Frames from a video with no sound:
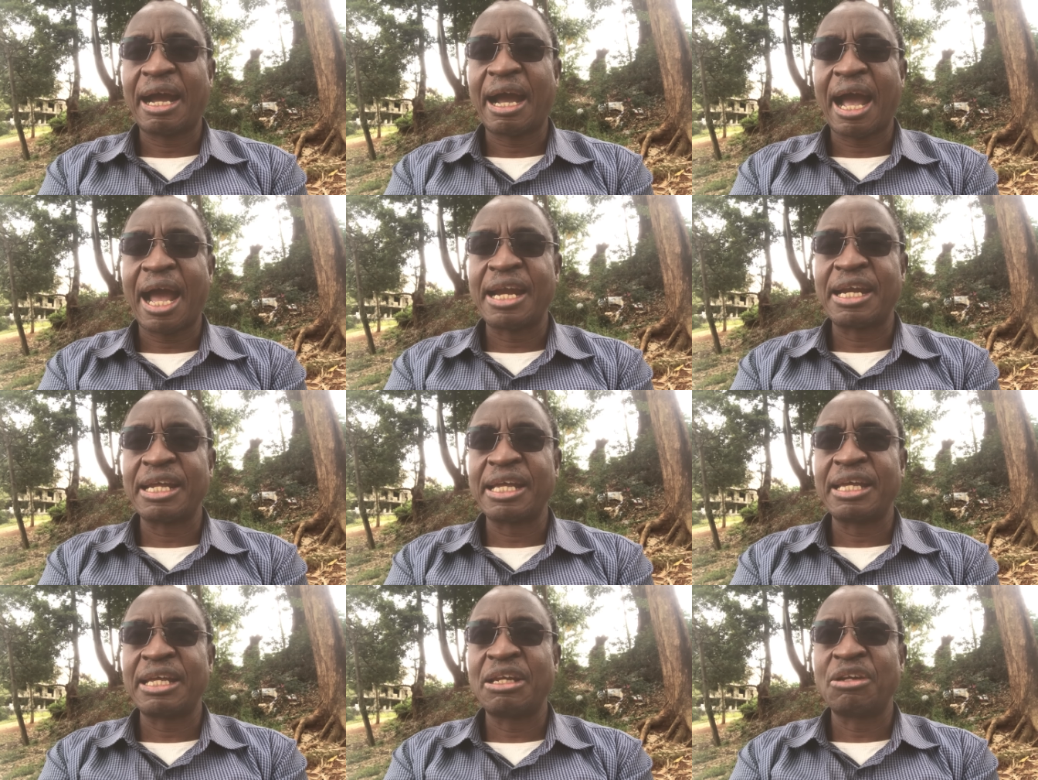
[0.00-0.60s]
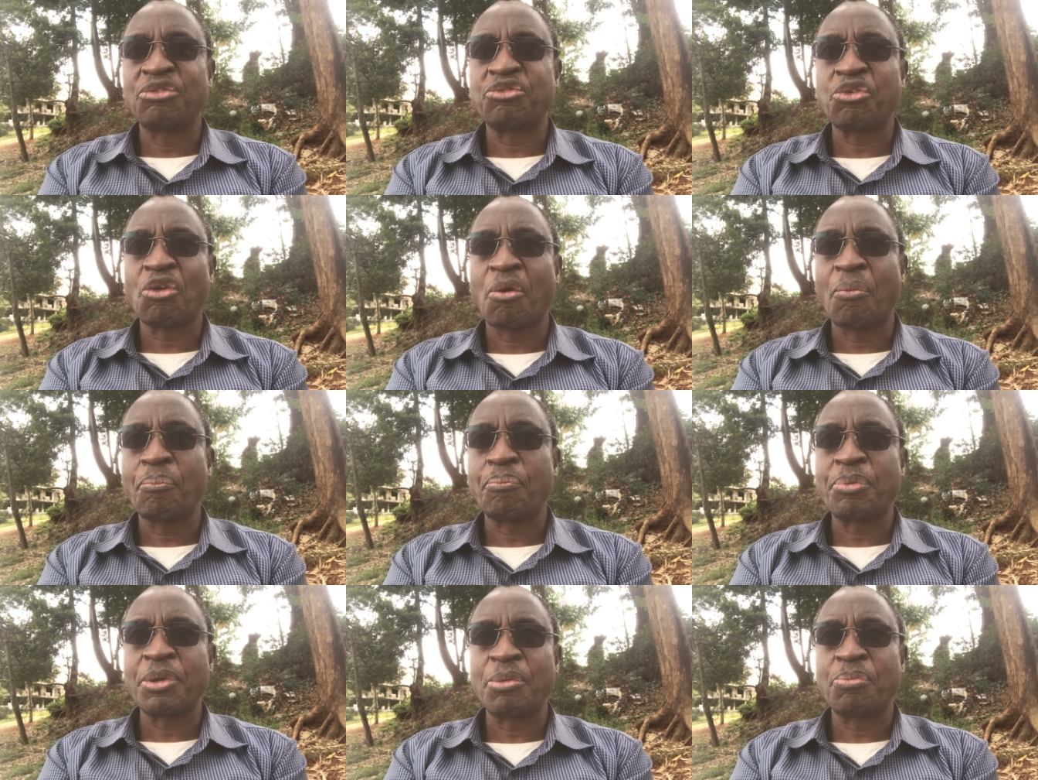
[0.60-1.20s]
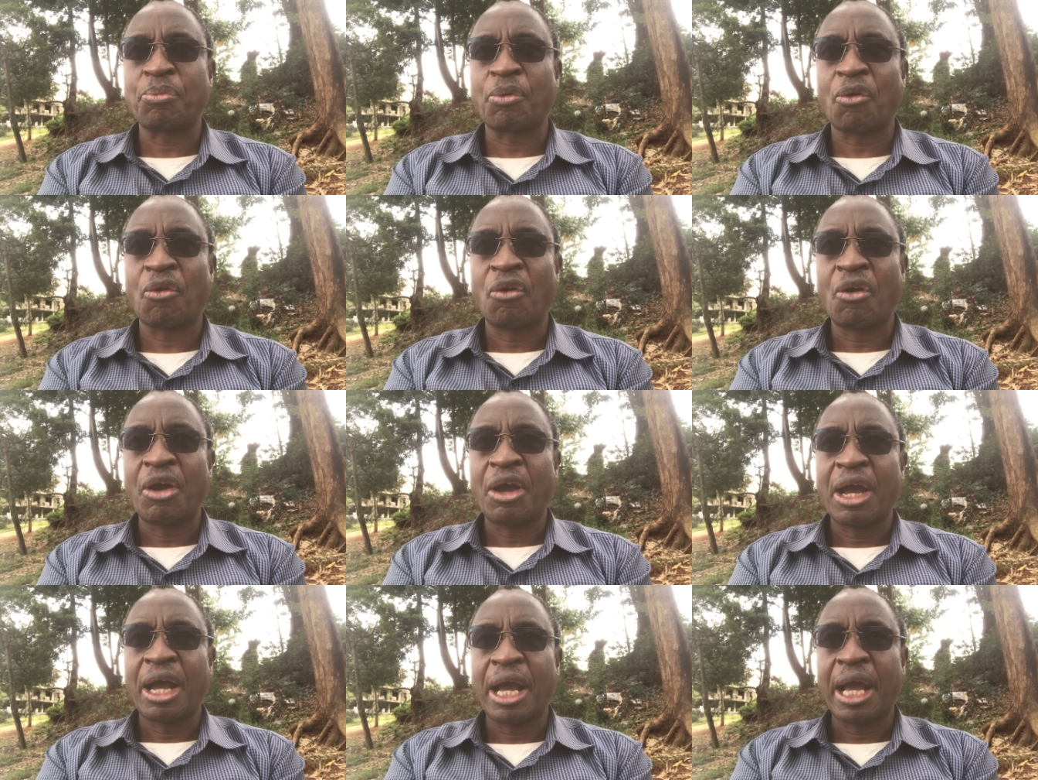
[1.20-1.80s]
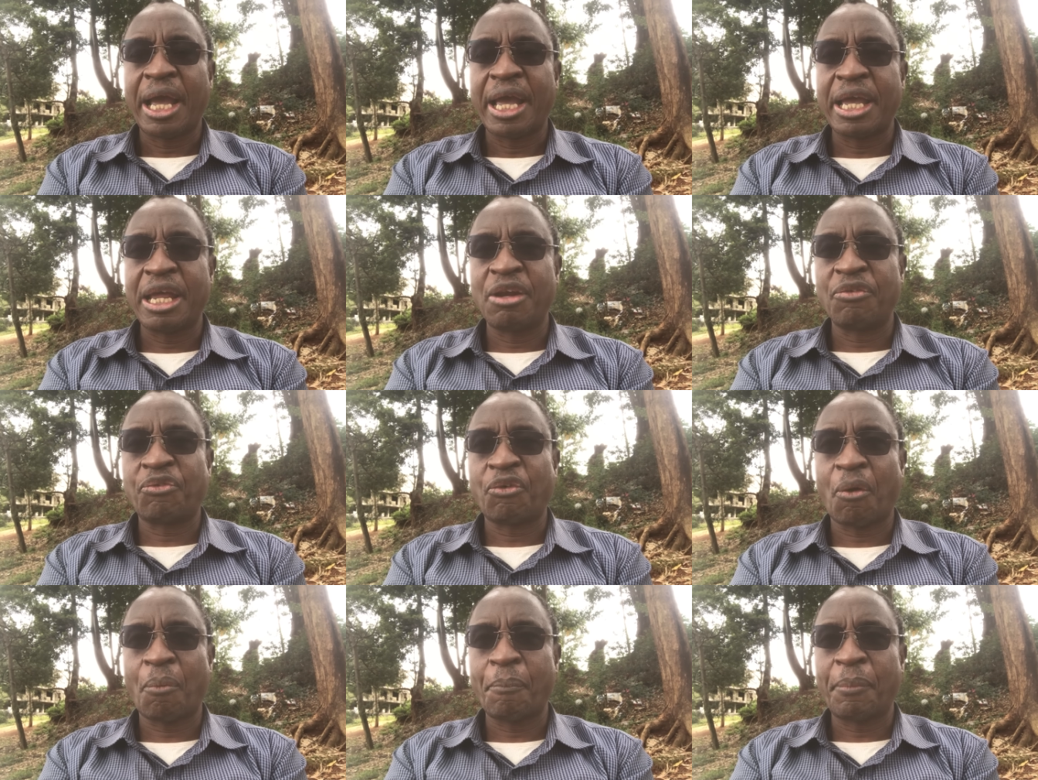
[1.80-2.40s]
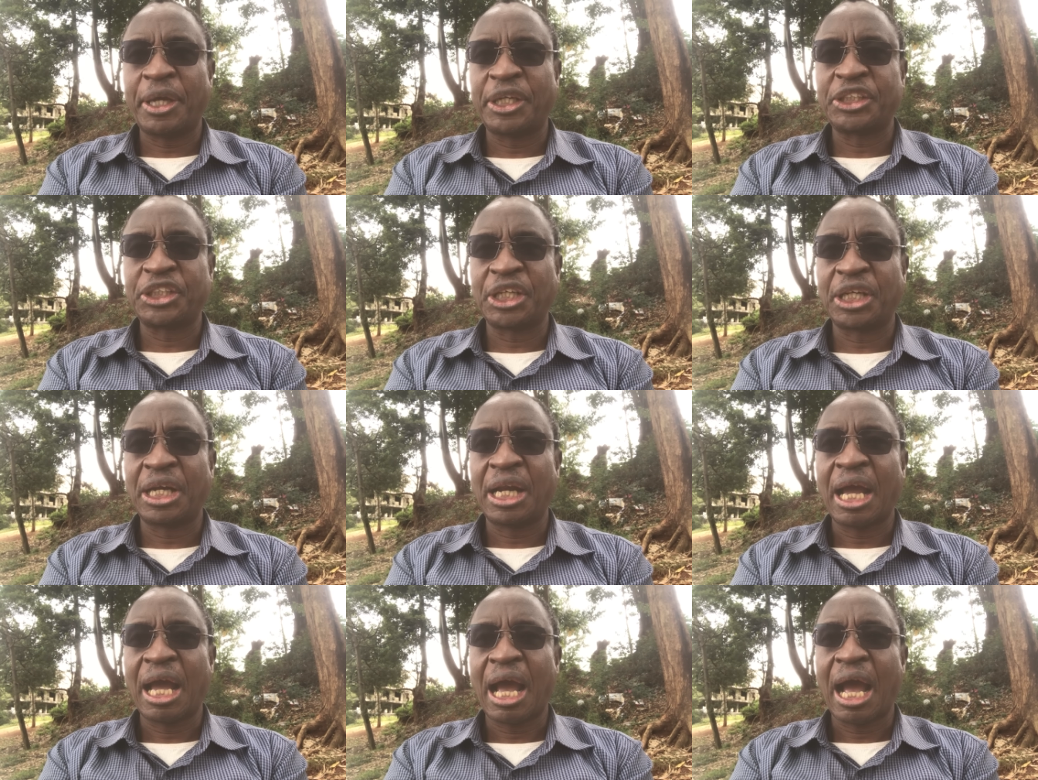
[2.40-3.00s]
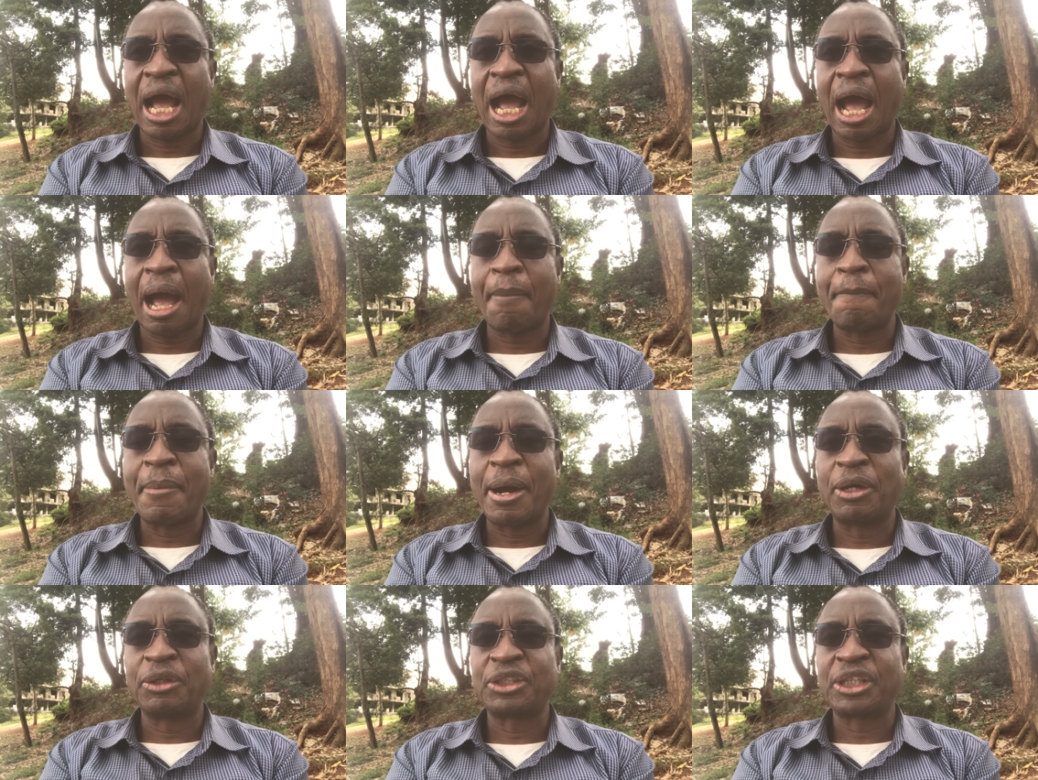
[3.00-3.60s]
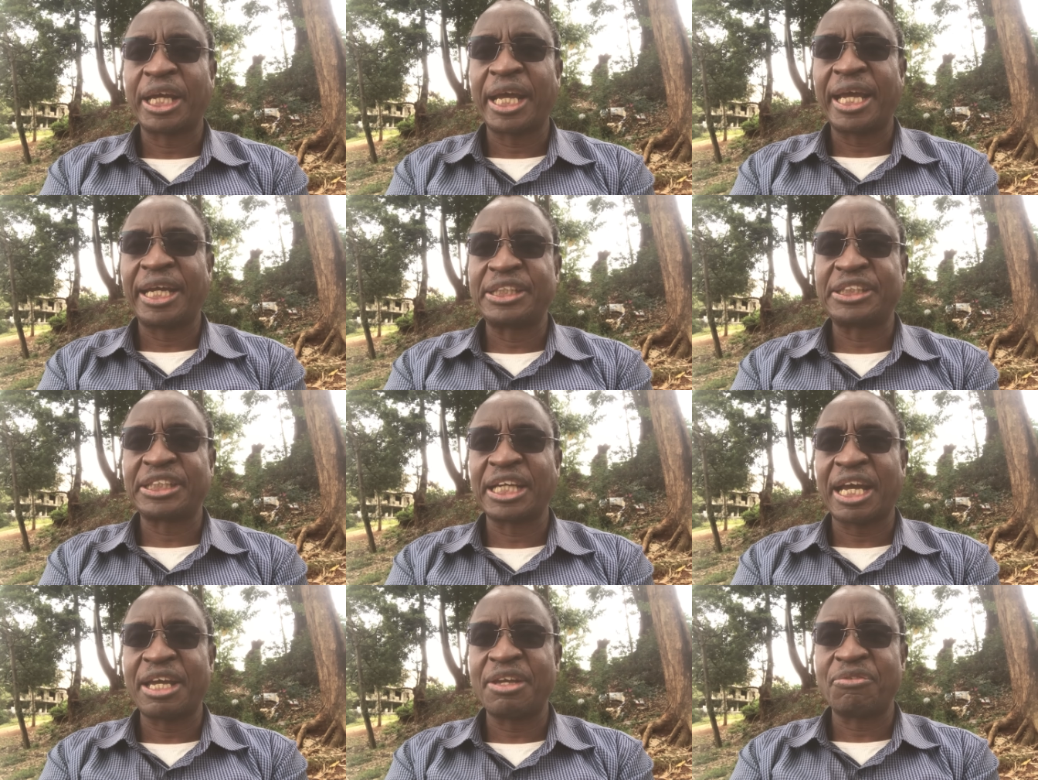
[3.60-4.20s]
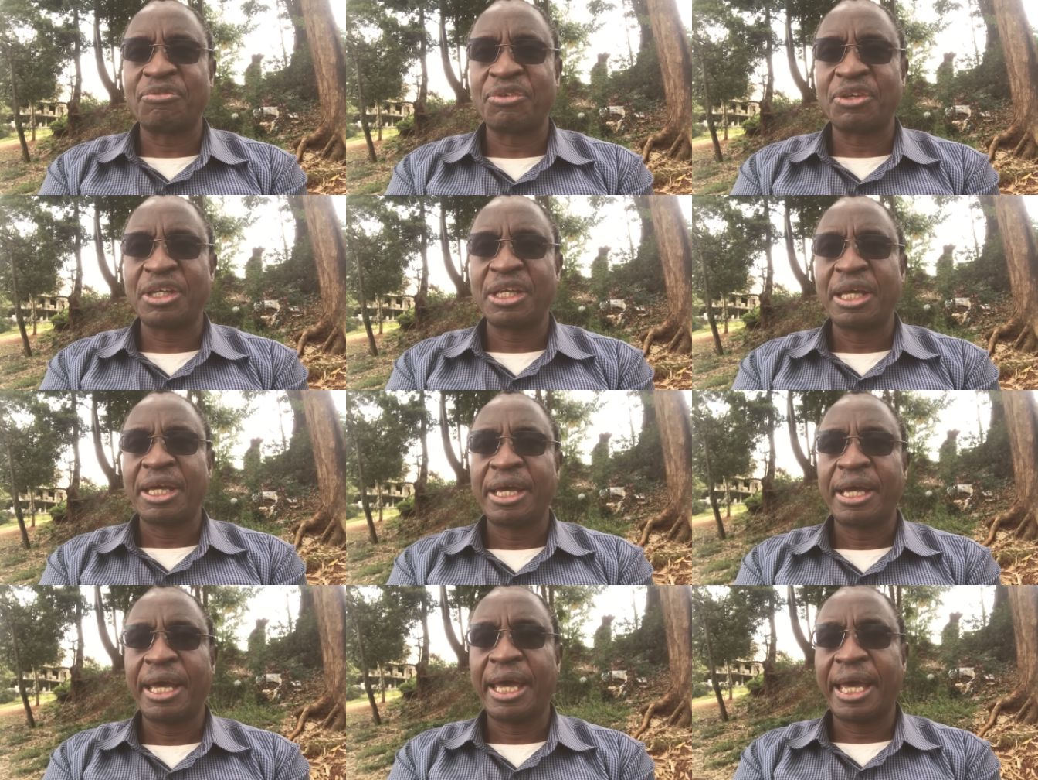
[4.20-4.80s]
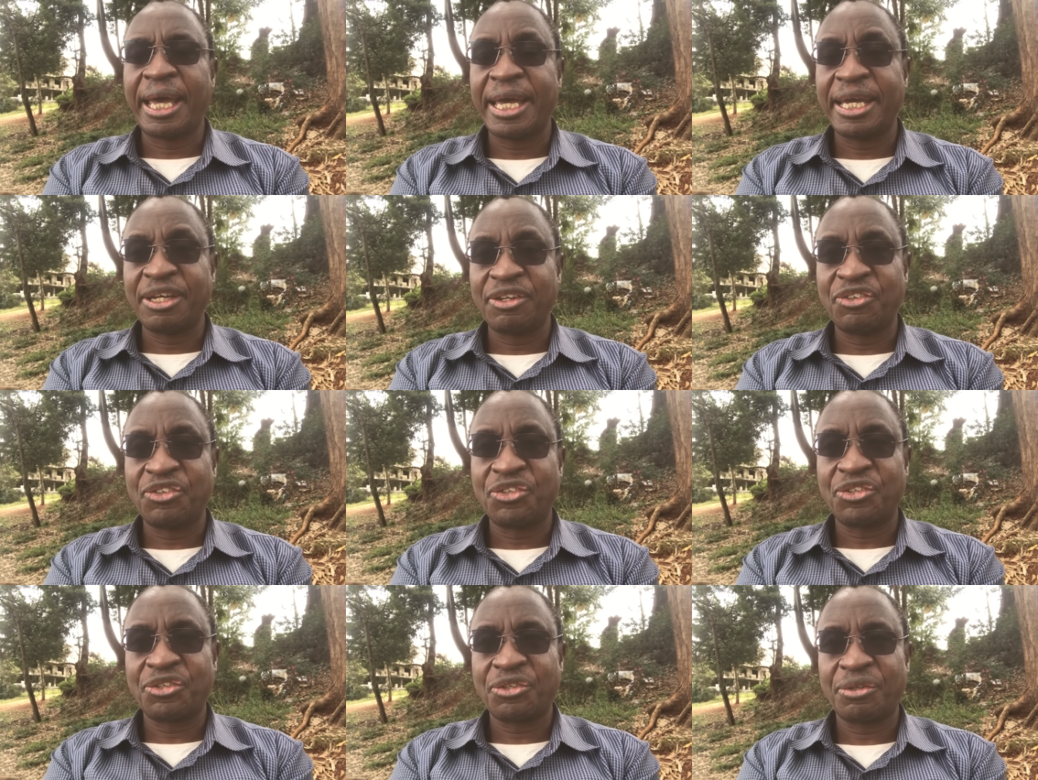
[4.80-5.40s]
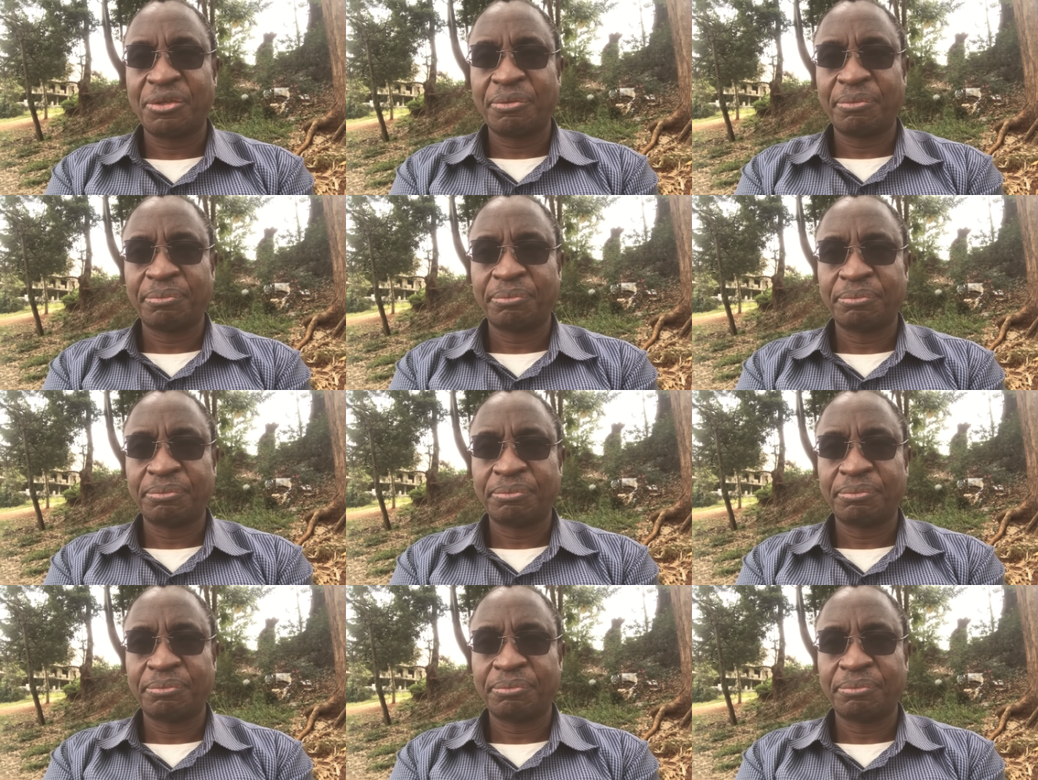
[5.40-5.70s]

and inform people information about HIV AIDS.